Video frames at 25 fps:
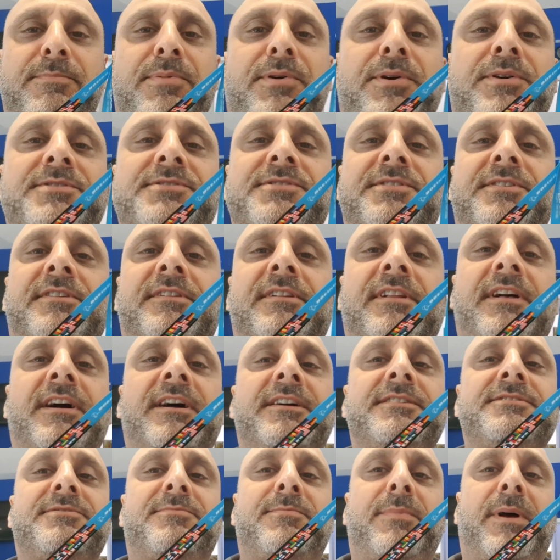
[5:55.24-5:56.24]

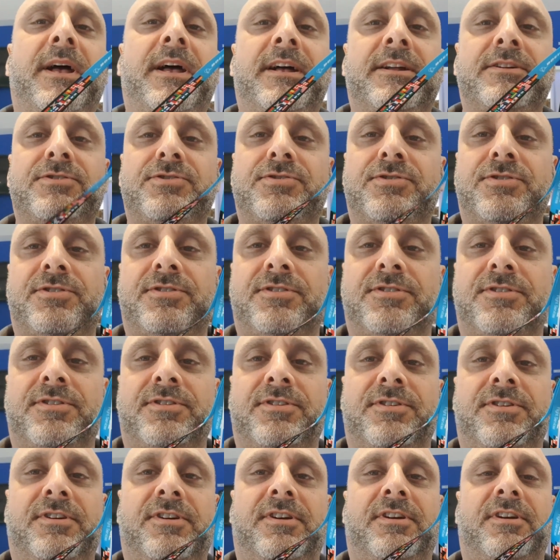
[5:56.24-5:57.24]
Personalized badge.
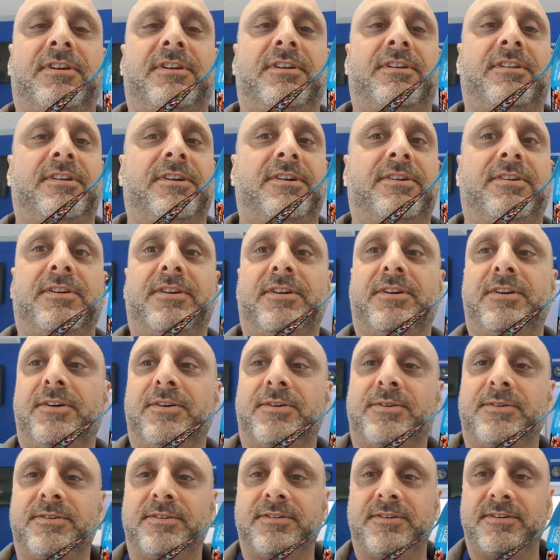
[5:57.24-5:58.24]
There you
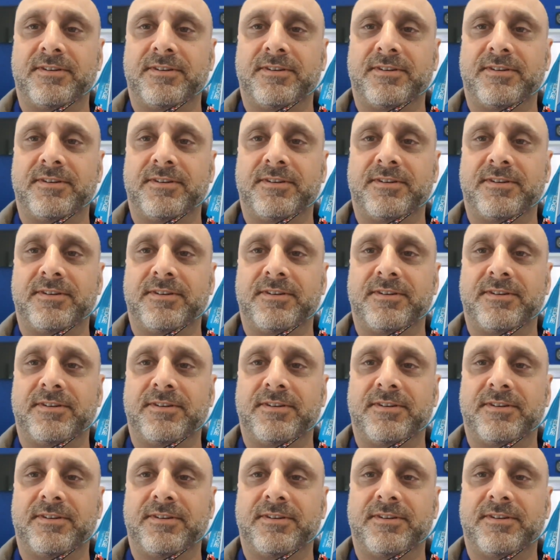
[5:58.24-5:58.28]
go.